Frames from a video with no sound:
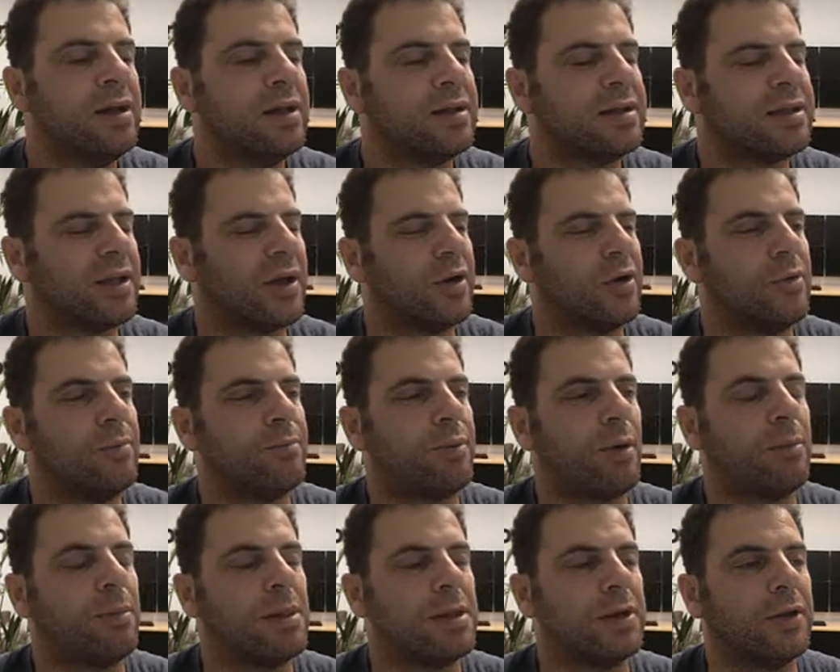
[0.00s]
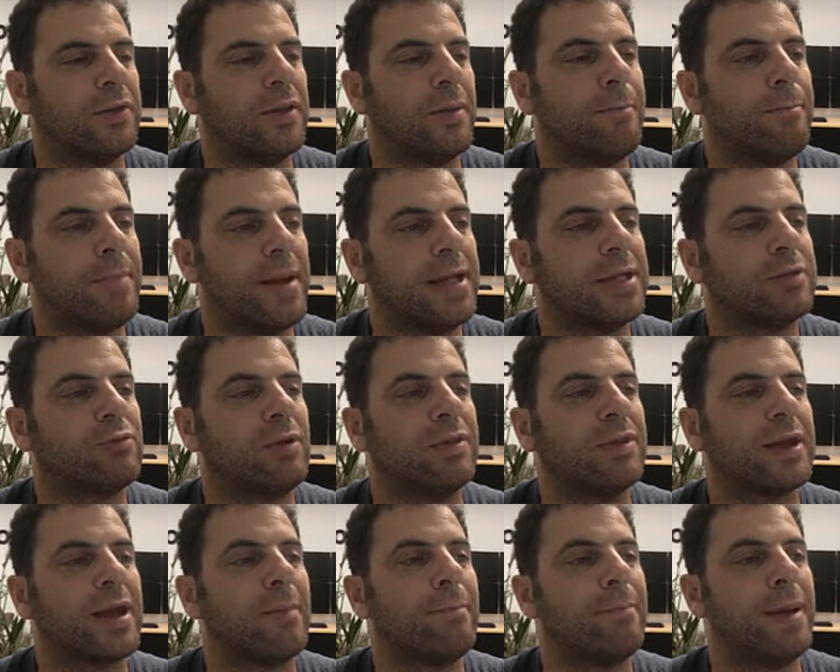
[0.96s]
So probably not the best one
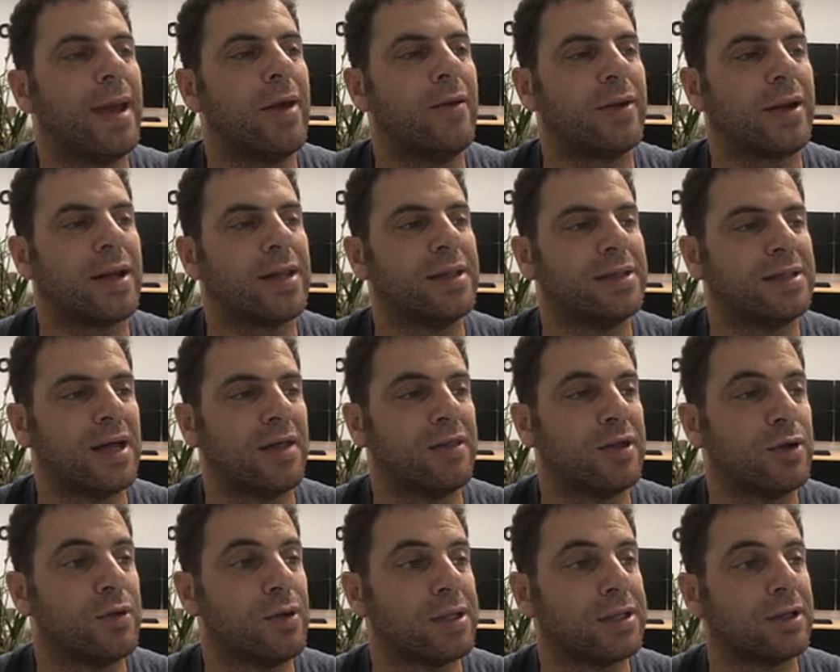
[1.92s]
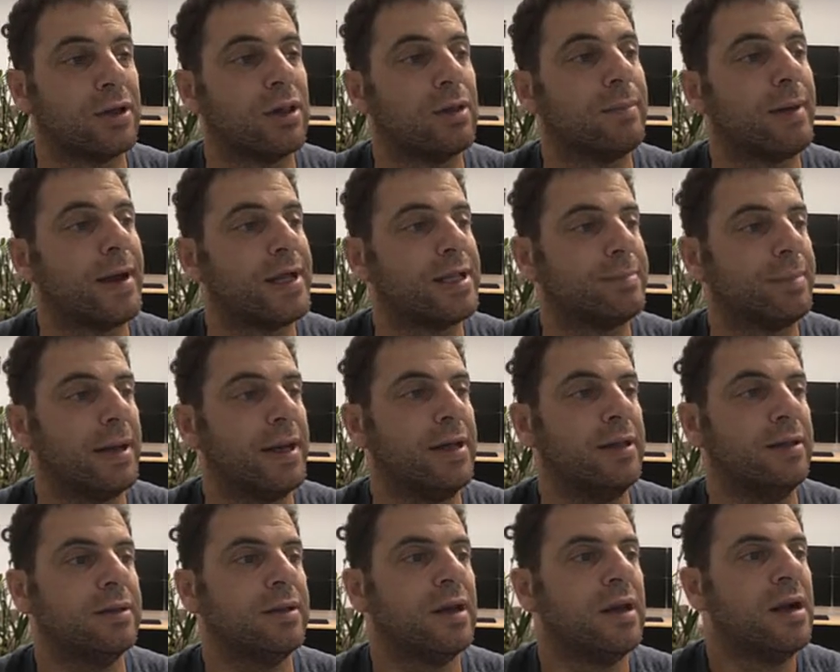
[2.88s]
to compare against the other US dollar based
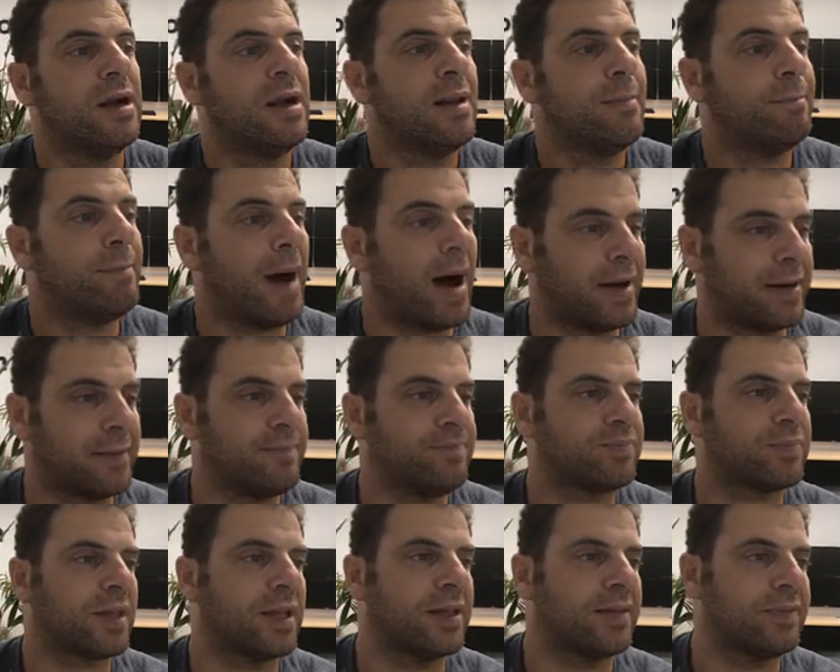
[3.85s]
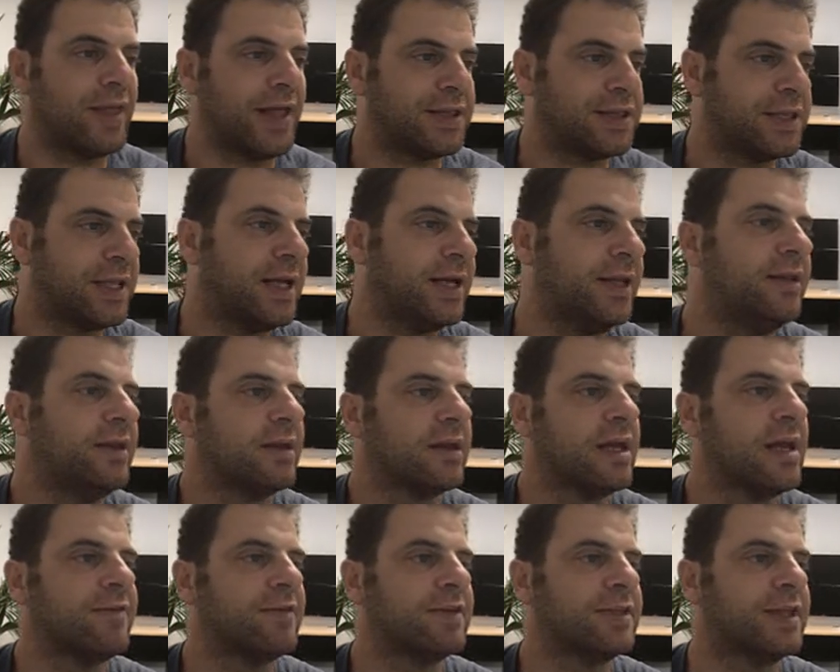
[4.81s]
pairs. But That said,
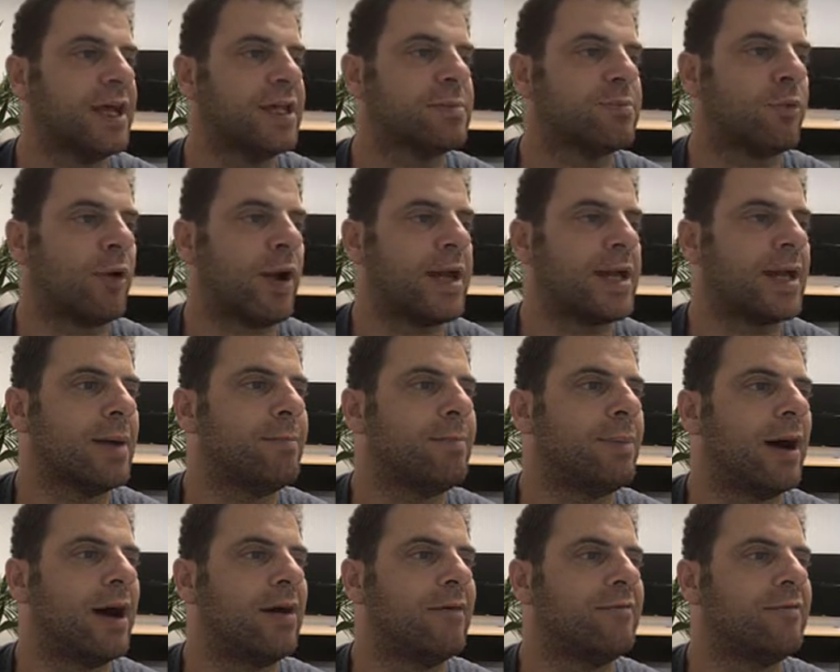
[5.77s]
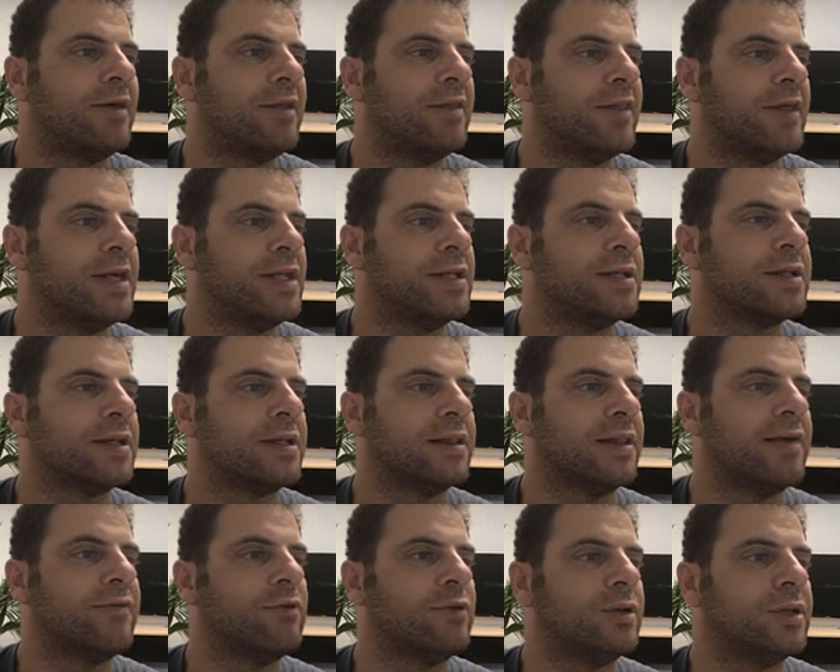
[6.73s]
if it does break above these
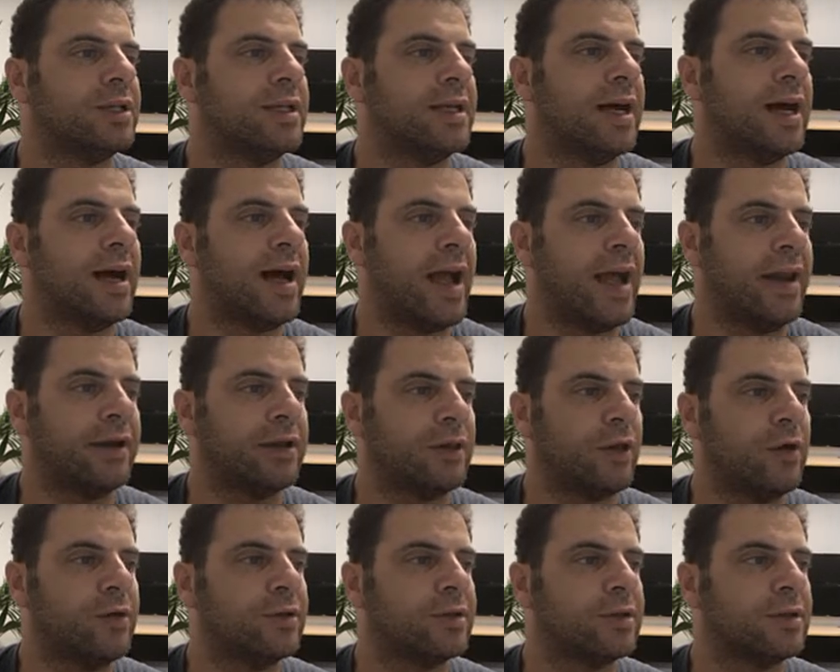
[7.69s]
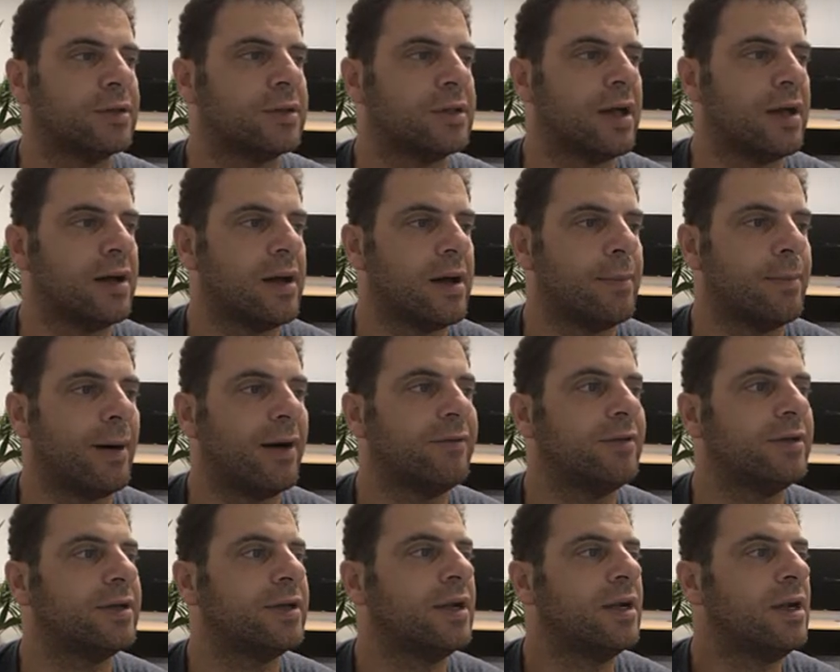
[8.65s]
levels here and closes above
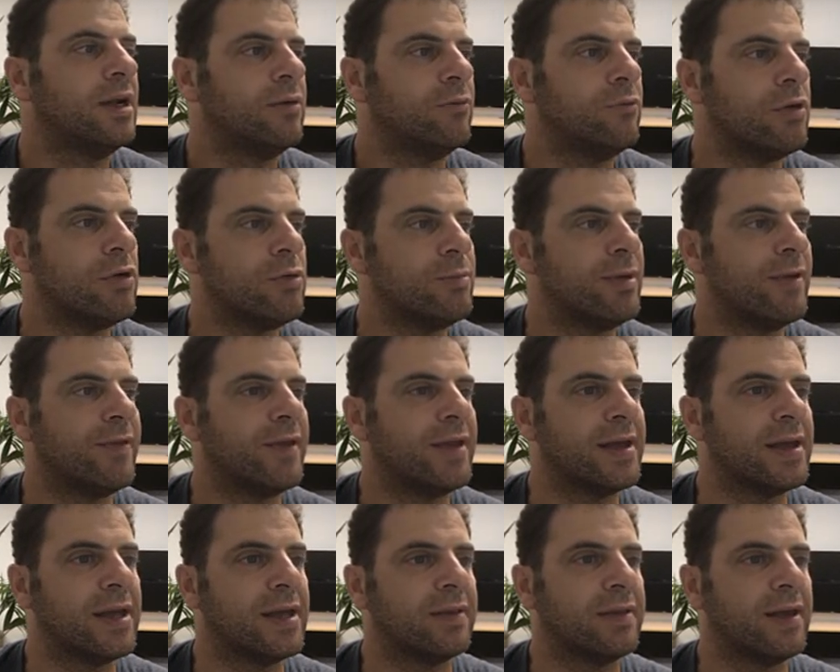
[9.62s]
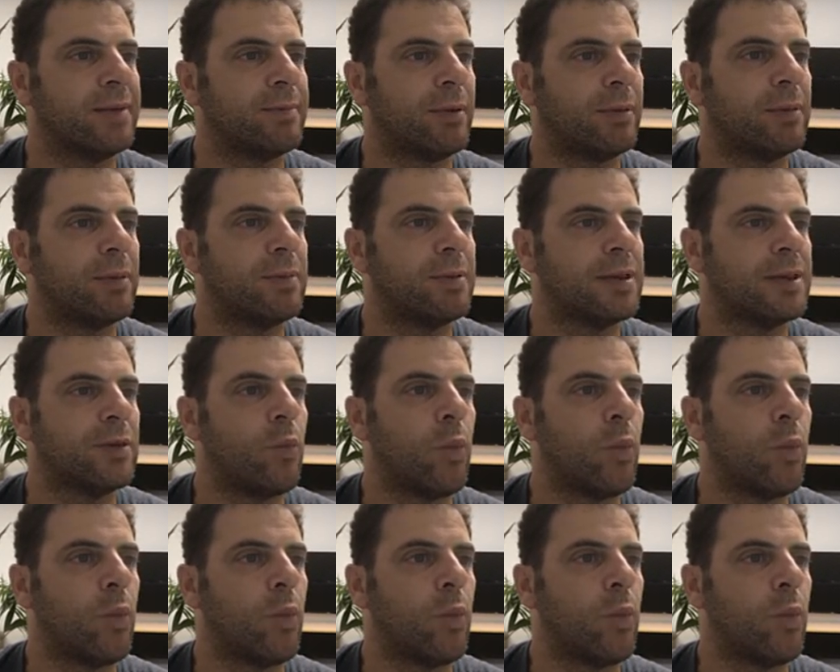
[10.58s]
it, we would be thinking that probably the